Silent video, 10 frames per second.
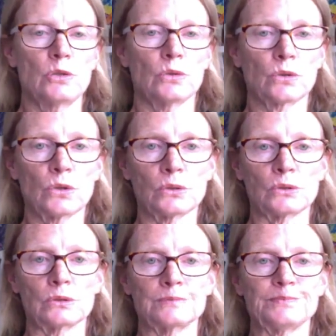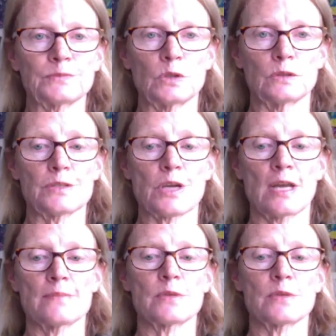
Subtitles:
your core all the time.